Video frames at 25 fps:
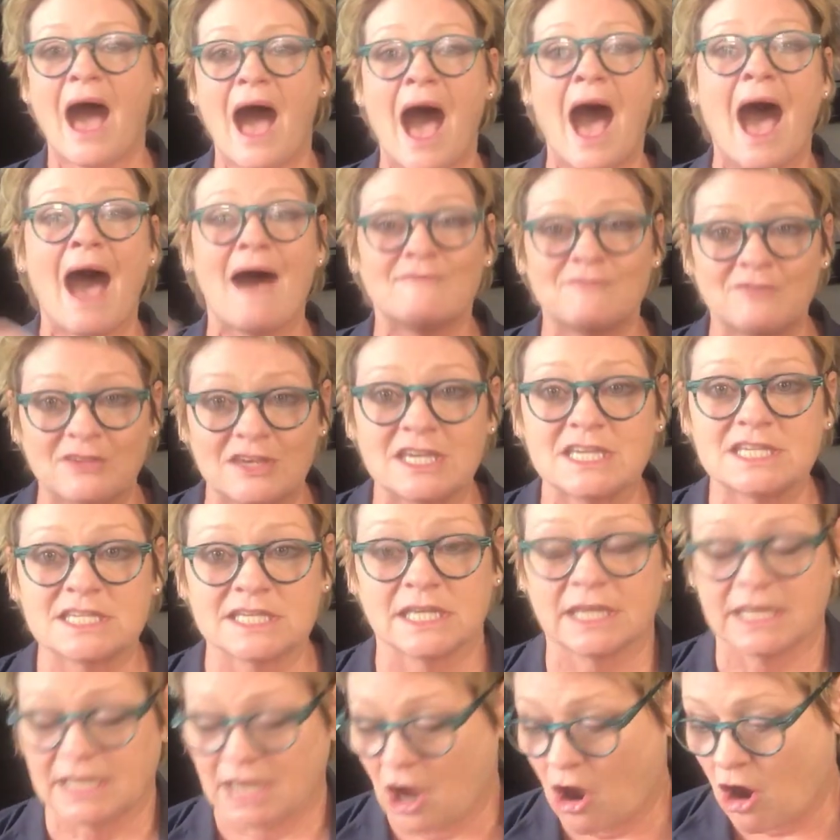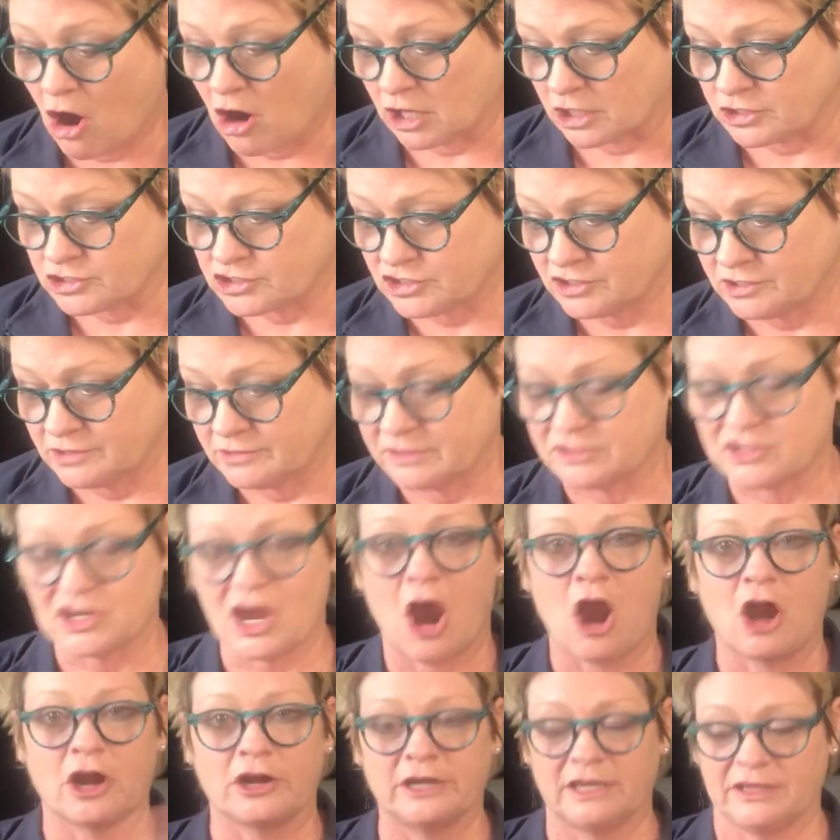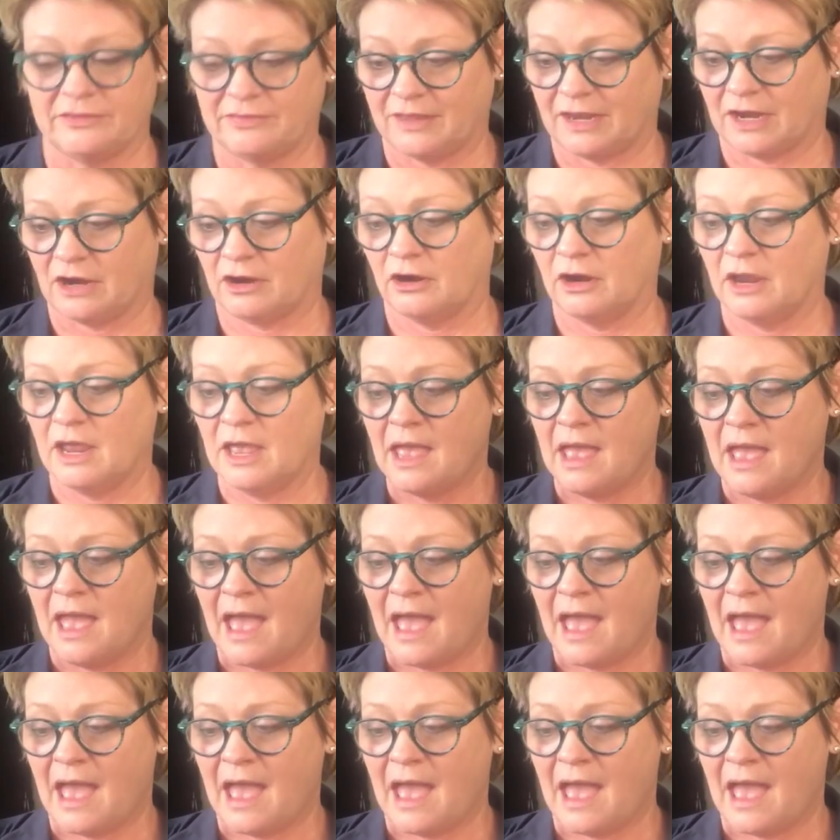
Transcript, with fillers: obviously a heart. There's a heart in there.